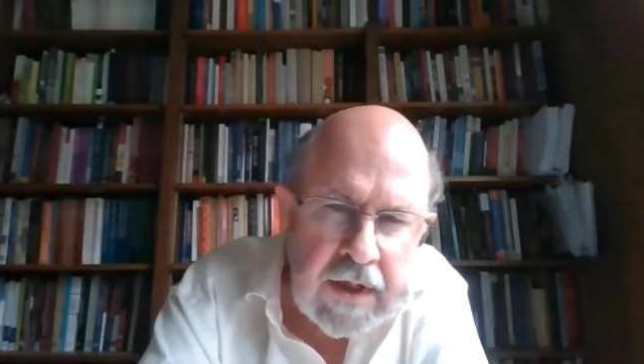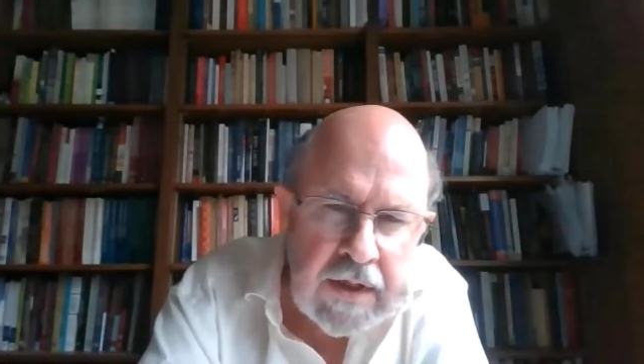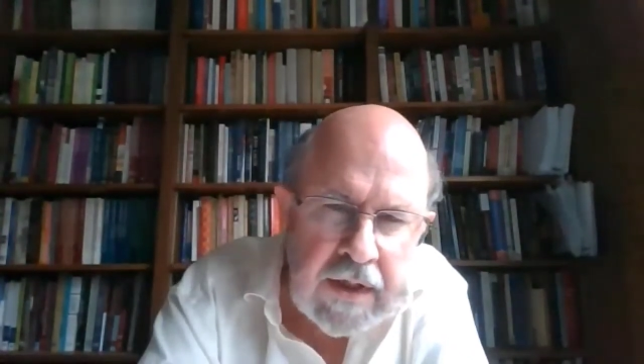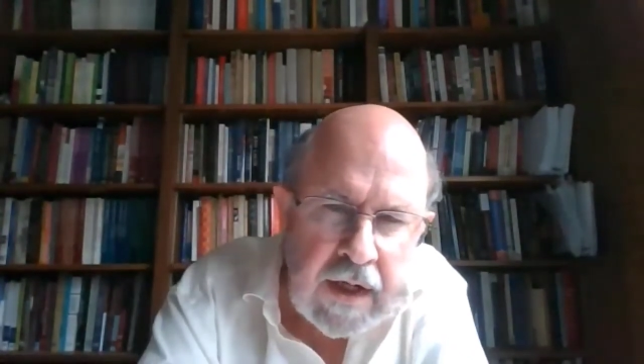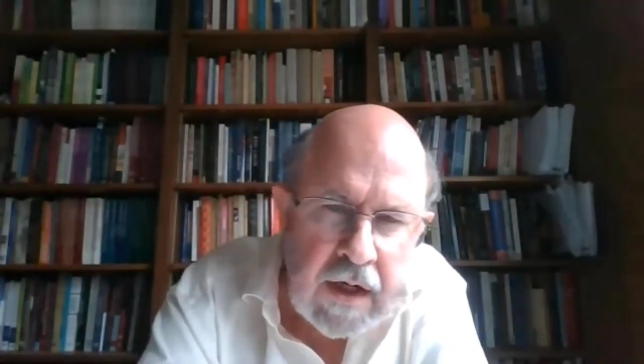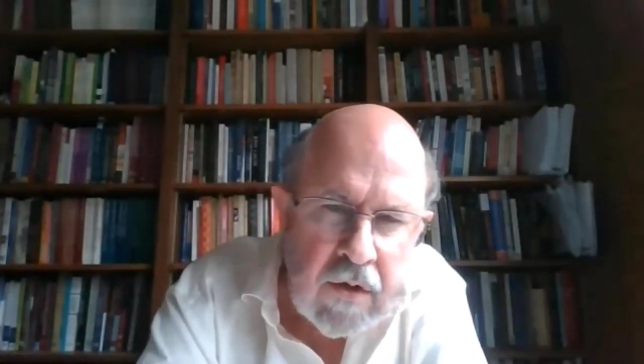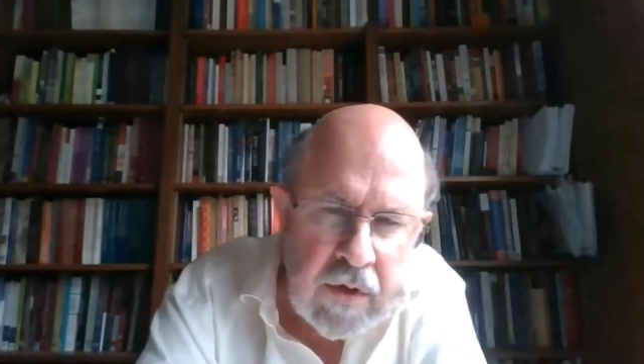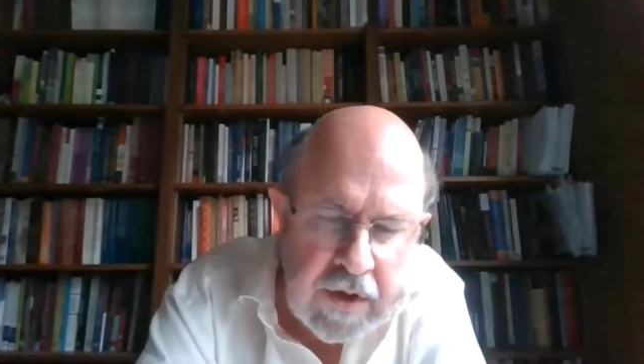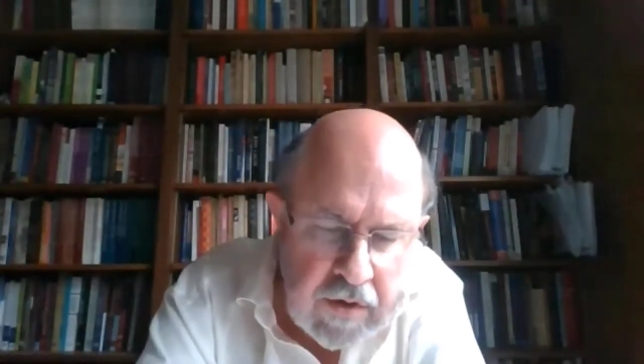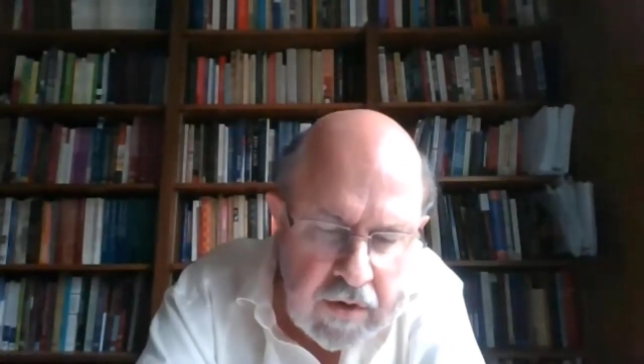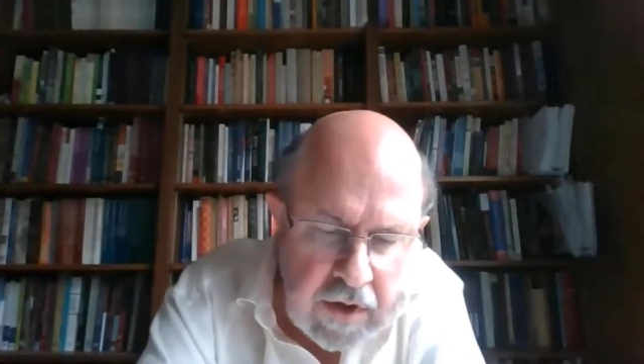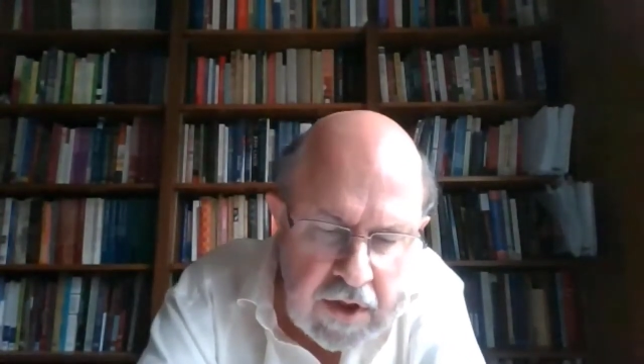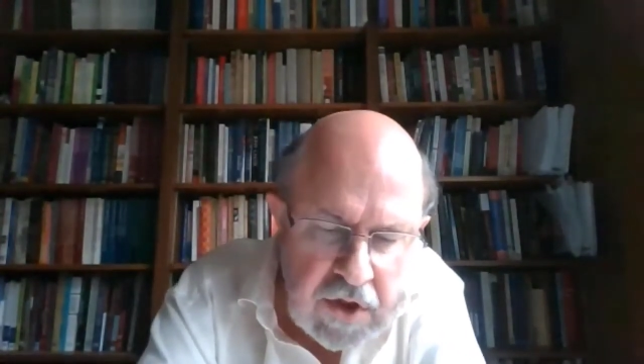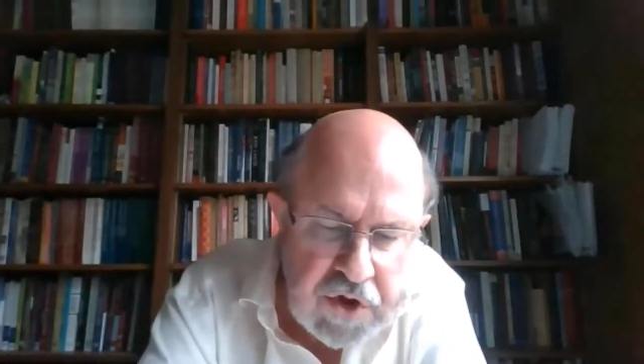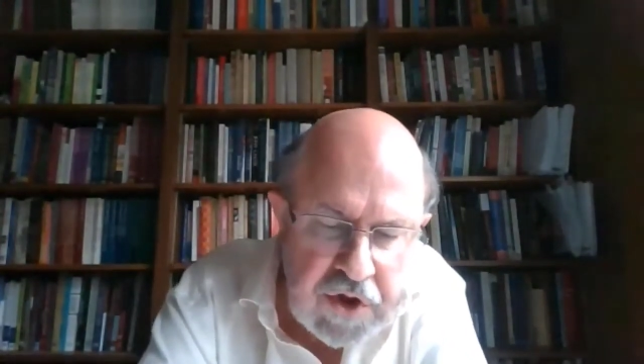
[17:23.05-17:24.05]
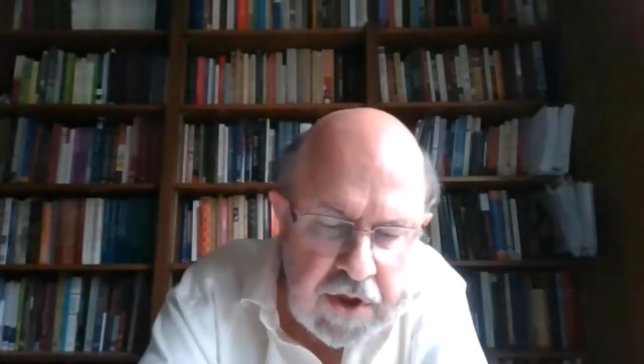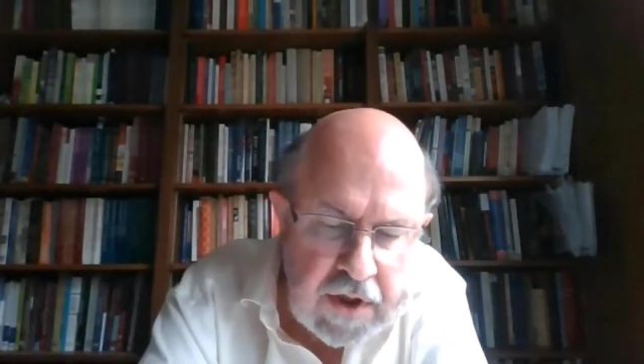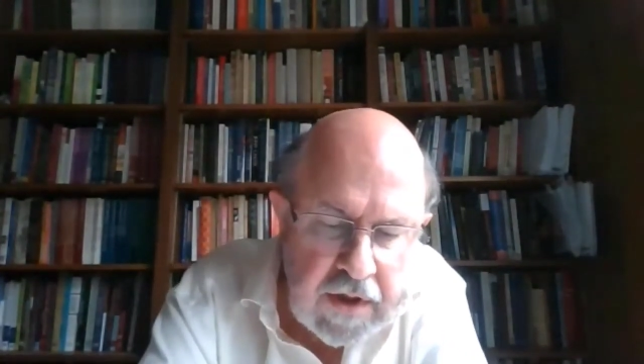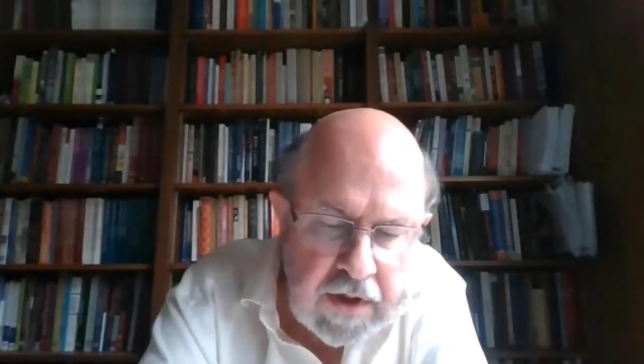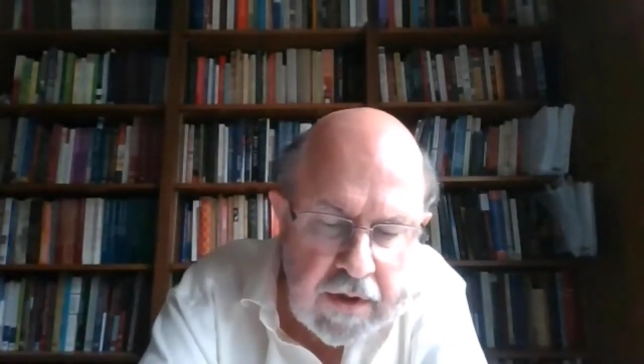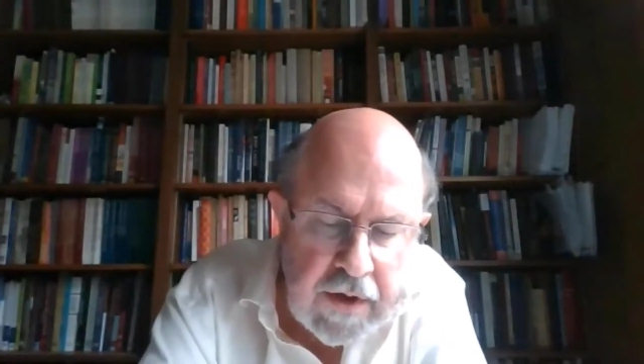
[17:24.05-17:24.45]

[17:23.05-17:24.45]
and how enriching